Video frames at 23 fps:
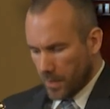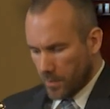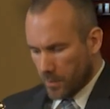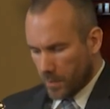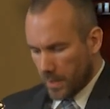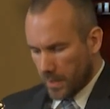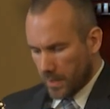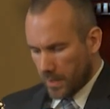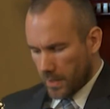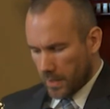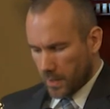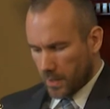But
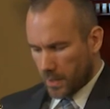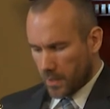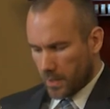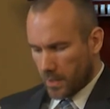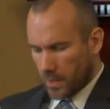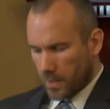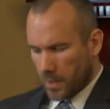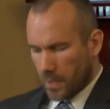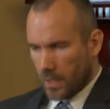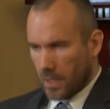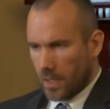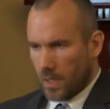I think
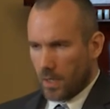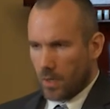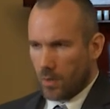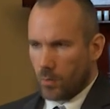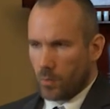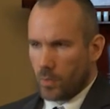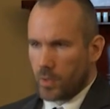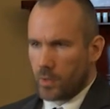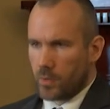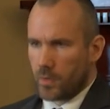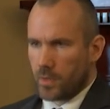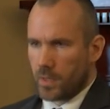
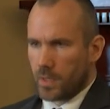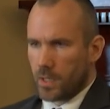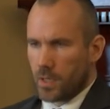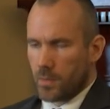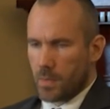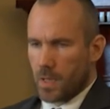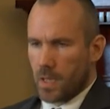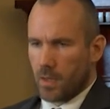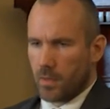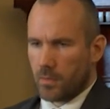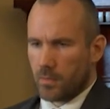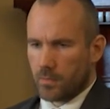when you think
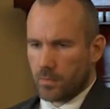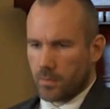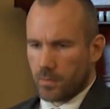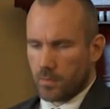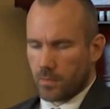about